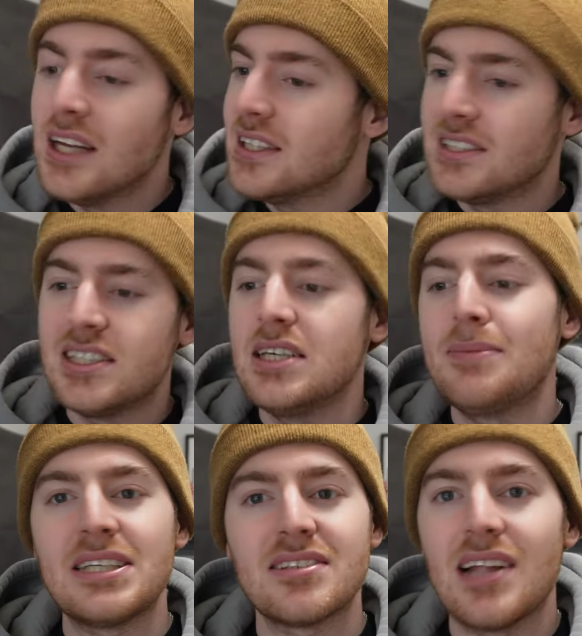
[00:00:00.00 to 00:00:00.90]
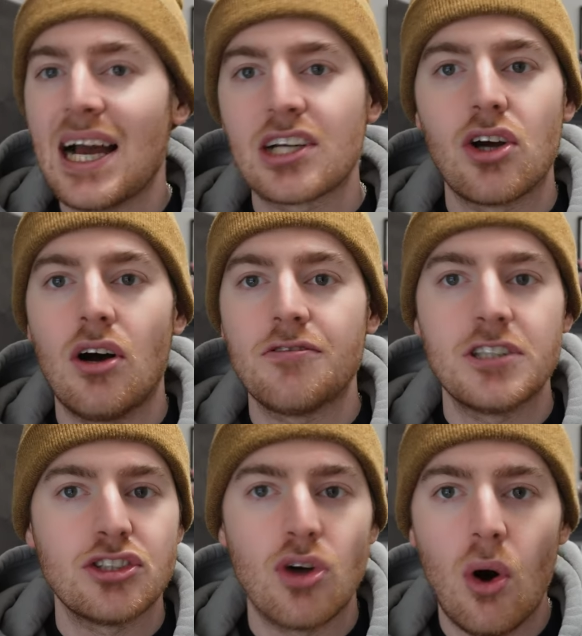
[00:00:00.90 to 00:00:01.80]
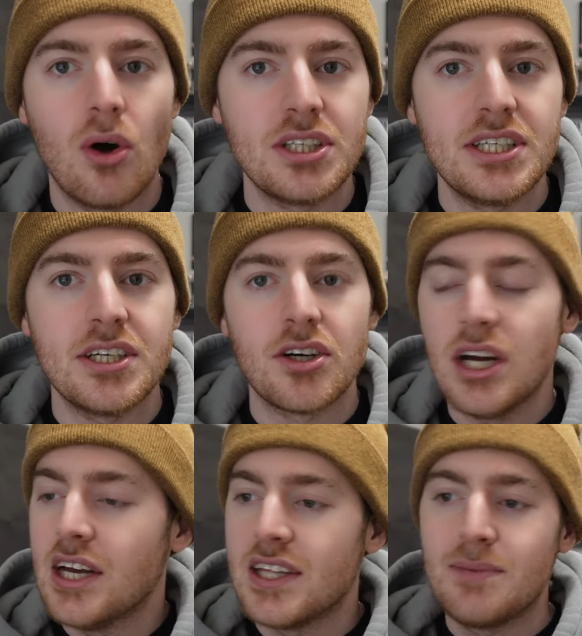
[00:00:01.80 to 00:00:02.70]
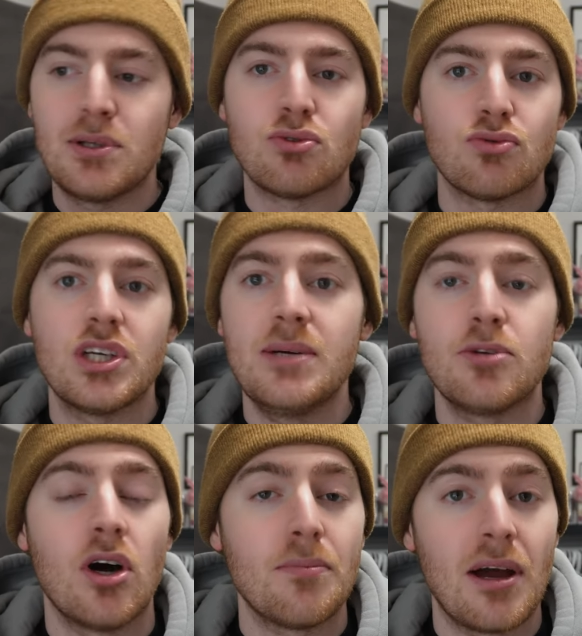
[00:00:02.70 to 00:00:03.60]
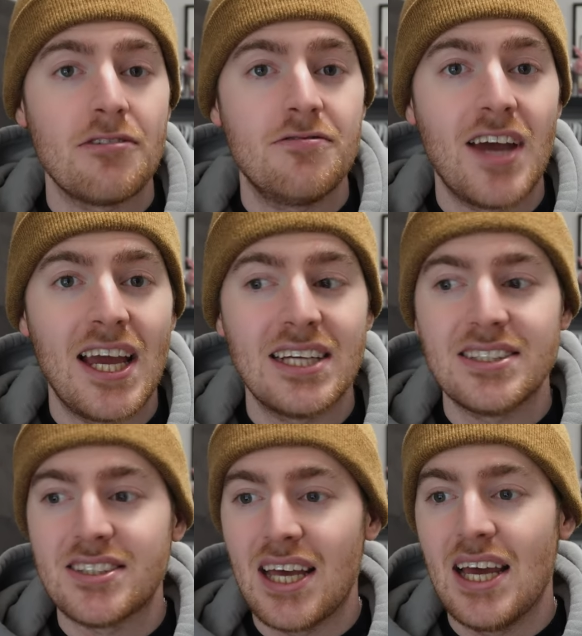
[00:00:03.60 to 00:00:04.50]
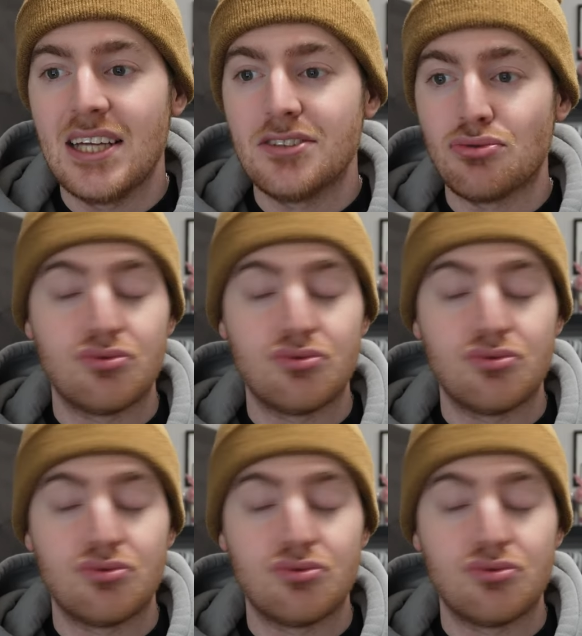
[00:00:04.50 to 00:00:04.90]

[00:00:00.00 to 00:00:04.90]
This team has lacked confidence all year. They've been reamed on by fans and